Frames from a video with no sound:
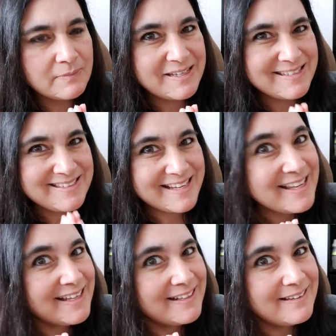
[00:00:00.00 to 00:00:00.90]
It
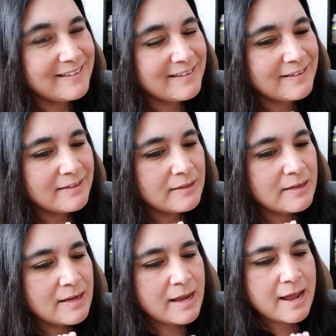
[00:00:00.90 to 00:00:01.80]
did.
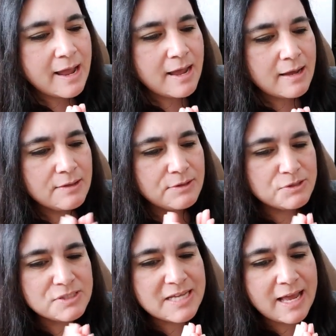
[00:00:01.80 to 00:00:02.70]

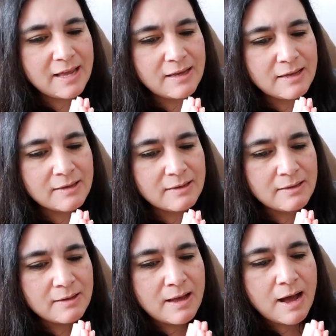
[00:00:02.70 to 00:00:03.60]
They're saying
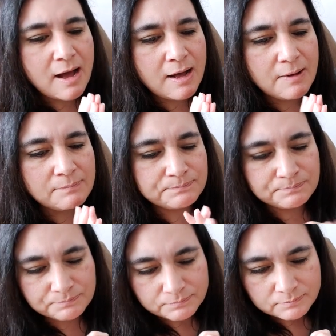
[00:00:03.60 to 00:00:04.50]
um,
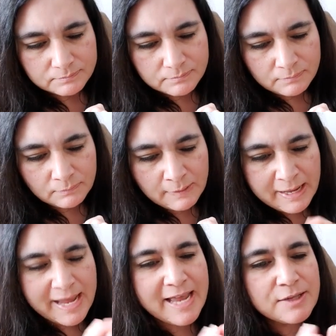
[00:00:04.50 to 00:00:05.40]

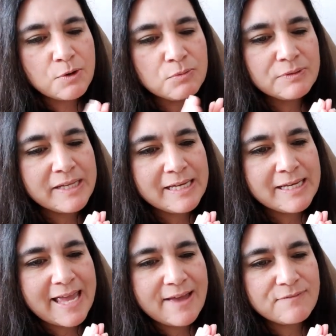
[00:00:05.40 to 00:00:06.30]
it only
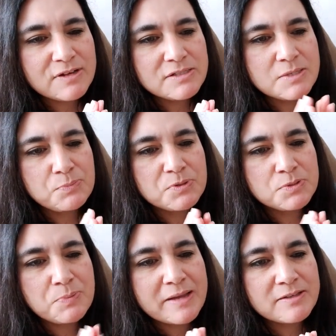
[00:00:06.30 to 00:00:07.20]
gave us a
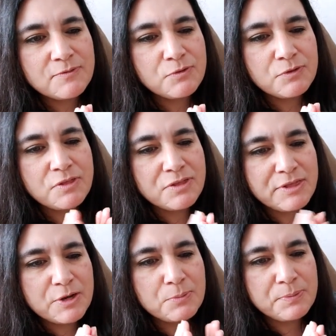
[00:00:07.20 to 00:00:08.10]
perspective for the
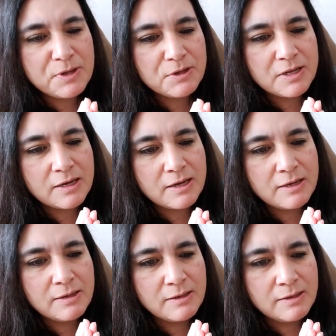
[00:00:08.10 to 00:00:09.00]
therapeutic